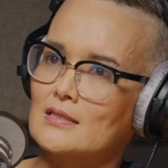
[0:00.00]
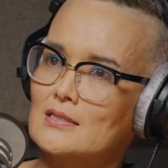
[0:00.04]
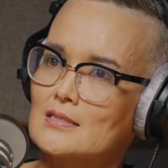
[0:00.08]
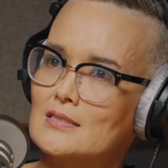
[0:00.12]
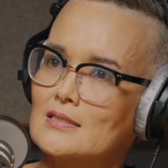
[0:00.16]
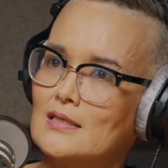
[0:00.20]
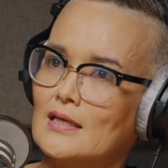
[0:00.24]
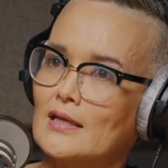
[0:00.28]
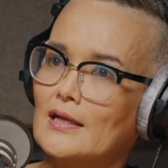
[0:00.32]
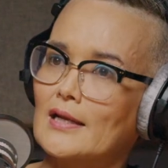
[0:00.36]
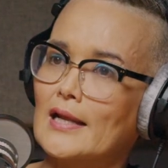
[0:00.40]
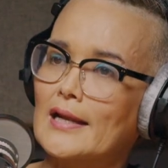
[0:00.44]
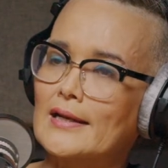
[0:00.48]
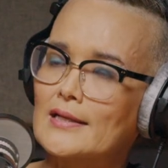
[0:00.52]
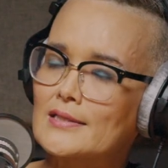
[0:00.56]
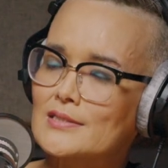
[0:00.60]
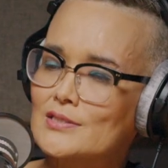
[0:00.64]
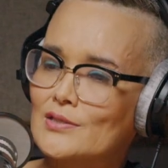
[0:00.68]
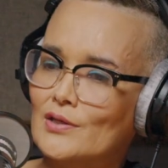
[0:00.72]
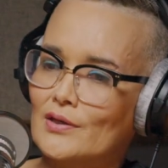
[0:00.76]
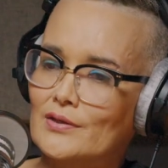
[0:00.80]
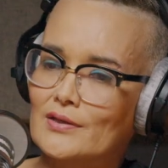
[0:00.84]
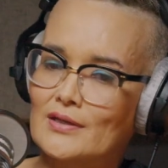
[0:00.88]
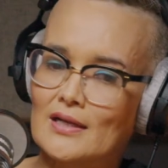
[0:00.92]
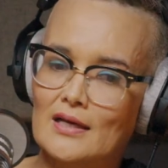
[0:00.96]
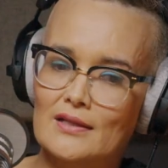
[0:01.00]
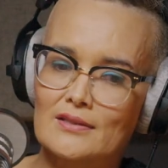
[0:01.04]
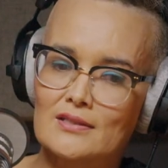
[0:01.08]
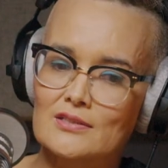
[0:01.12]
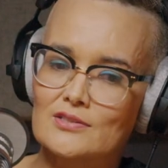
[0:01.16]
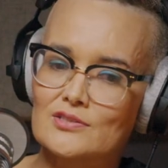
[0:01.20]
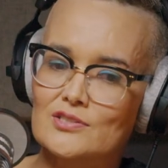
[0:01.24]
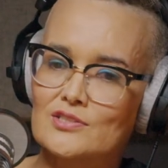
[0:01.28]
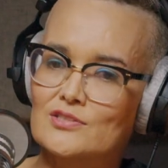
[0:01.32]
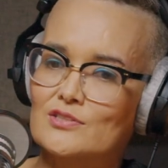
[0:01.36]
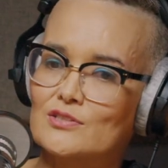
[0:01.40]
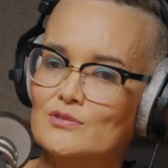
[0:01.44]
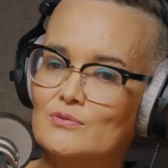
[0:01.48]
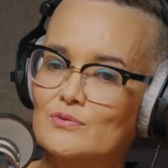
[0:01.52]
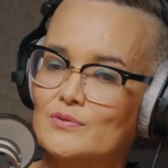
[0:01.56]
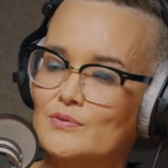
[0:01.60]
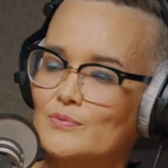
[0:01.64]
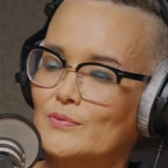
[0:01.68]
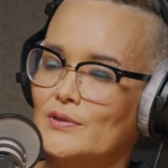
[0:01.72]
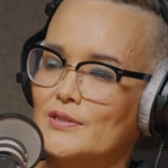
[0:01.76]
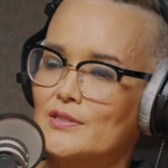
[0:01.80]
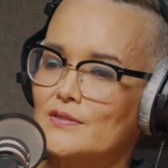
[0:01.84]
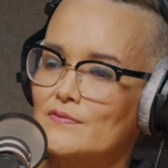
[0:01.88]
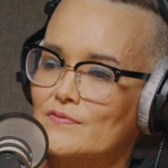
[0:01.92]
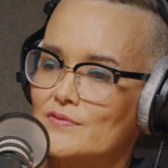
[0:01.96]
unsee it, and it's got nothing to do with
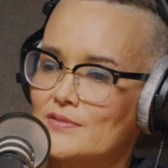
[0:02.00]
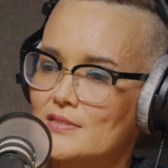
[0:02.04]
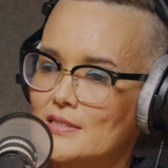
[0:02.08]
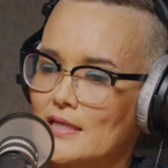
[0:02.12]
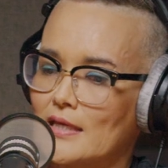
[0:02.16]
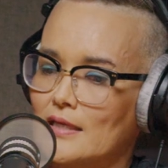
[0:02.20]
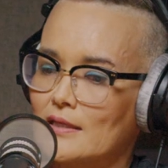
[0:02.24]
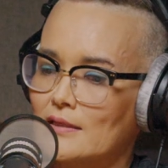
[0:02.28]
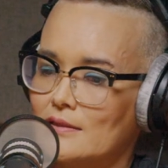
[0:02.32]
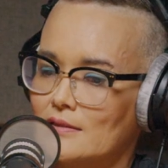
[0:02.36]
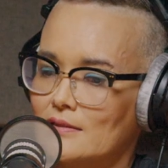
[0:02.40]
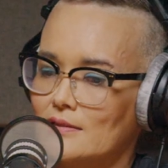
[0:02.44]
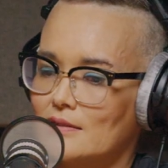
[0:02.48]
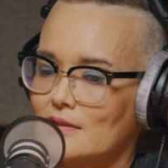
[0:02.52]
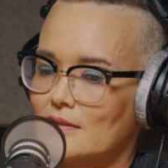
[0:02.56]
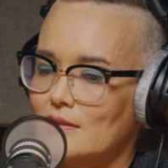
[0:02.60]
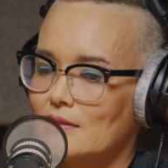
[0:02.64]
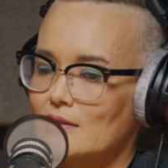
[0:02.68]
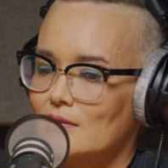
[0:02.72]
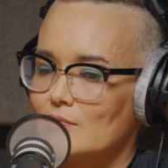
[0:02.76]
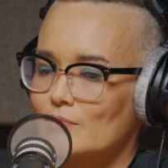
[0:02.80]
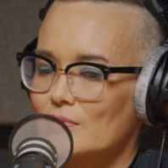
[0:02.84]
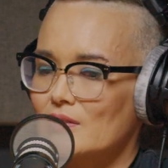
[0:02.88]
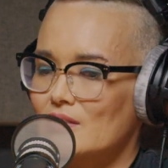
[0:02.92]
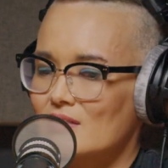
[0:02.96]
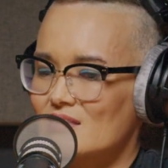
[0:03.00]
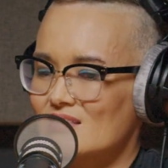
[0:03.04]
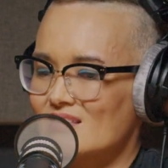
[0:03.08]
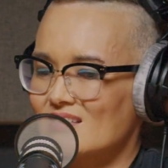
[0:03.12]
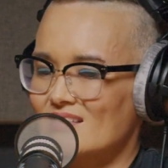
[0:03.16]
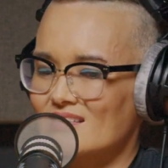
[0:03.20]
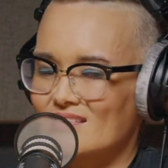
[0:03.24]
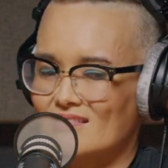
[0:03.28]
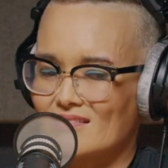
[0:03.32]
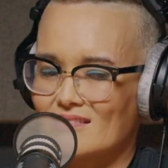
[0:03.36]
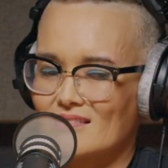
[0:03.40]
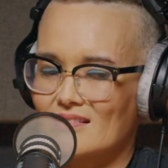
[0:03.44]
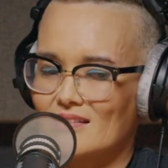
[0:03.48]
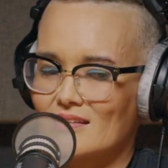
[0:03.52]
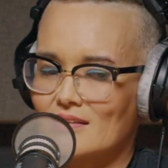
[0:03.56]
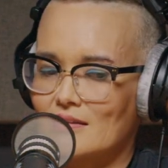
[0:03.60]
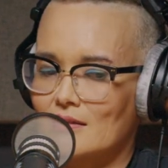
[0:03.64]
what you've said, because in